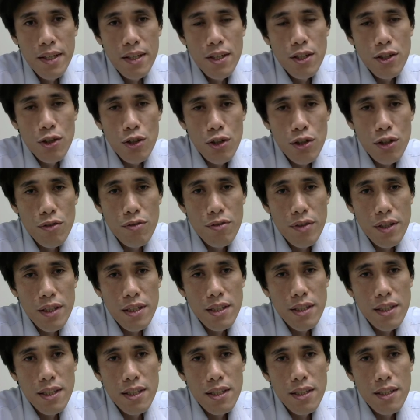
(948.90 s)

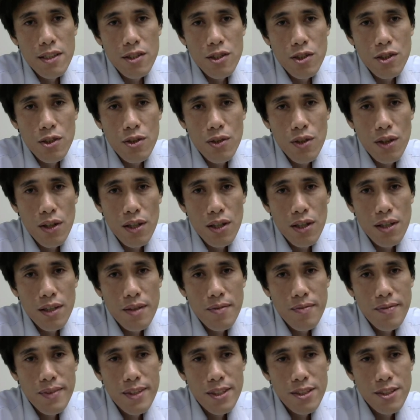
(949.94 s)
converting the soul.
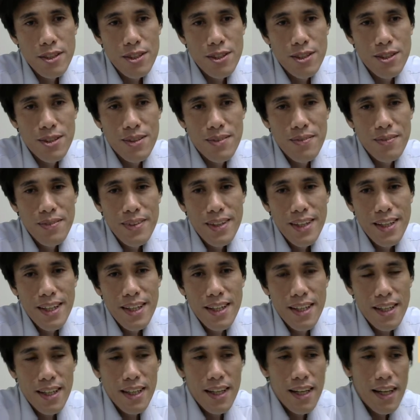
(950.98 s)
So
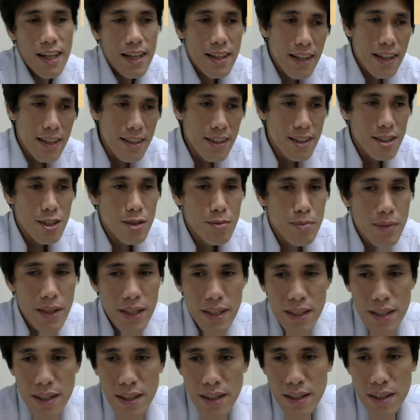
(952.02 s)
that is
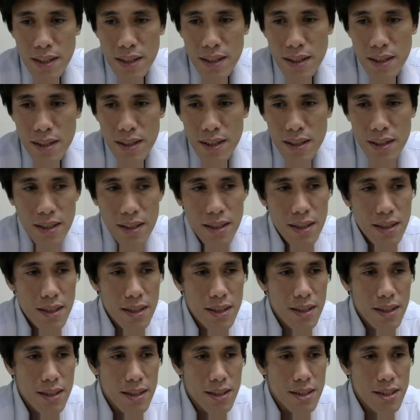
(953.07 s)
my
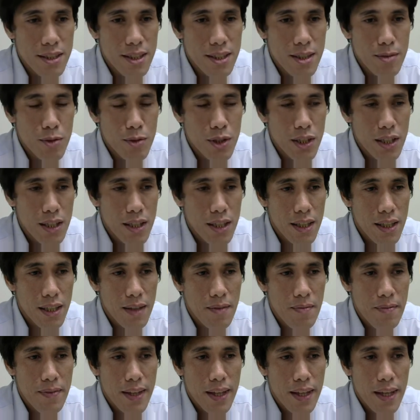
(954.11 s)
testimony.
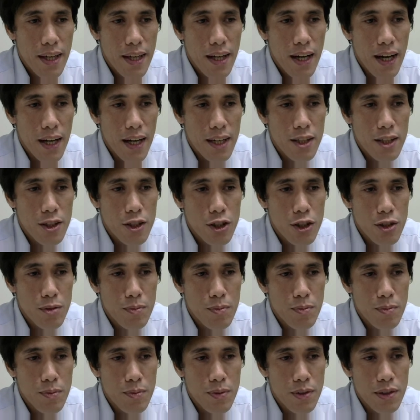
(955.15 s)
I hope
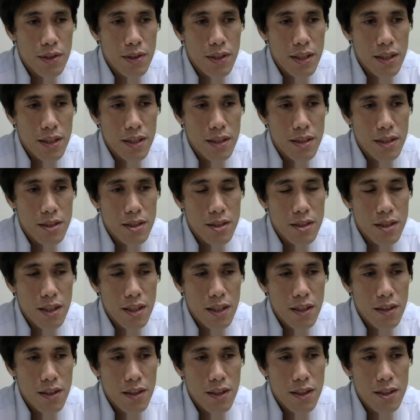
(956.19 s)
it
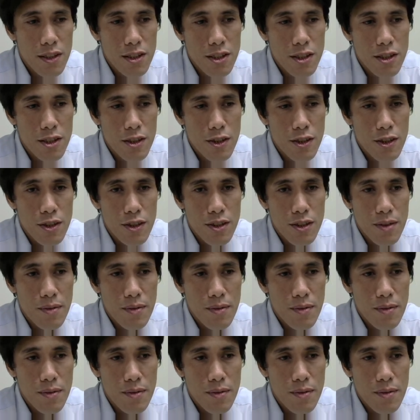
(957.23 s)
strengthens your